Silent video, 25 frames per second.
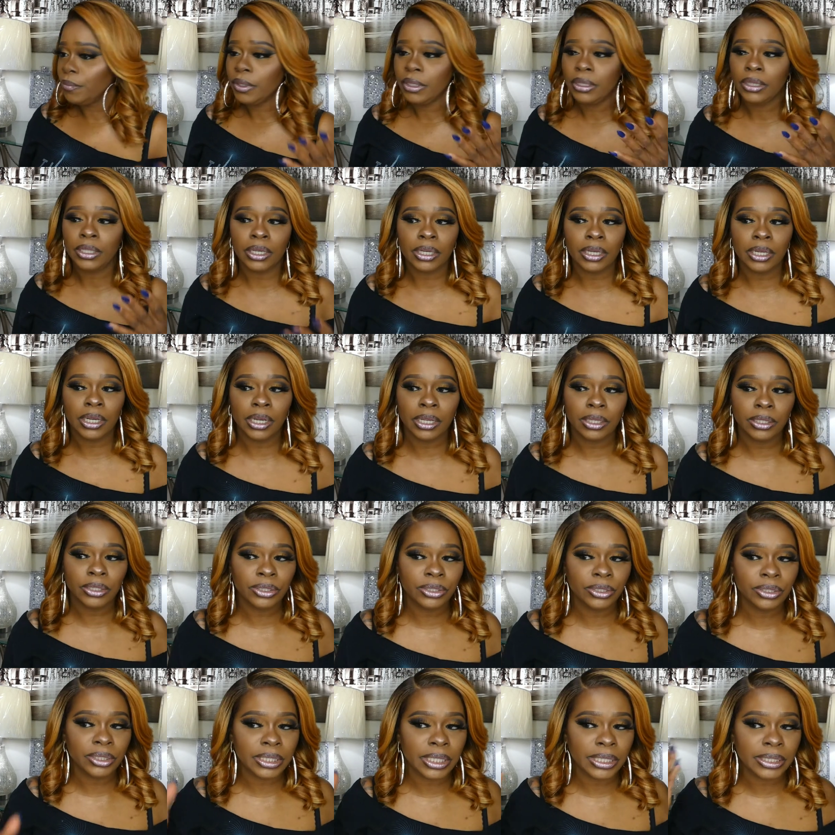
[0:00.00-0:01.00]
The
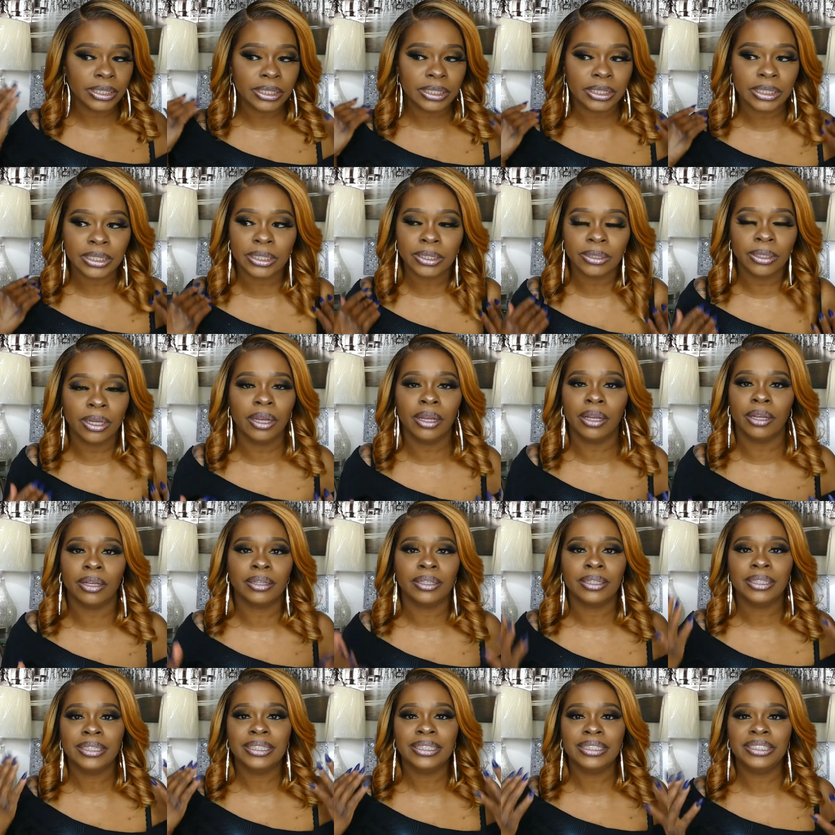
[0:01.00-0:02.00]
colors, they just,
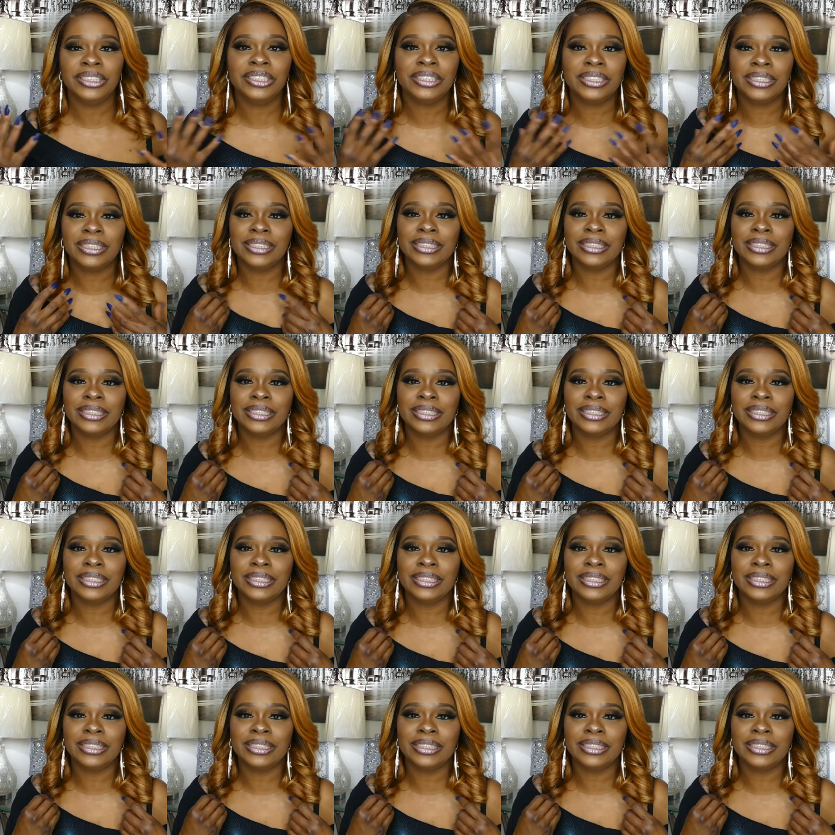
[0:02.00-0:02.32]
it just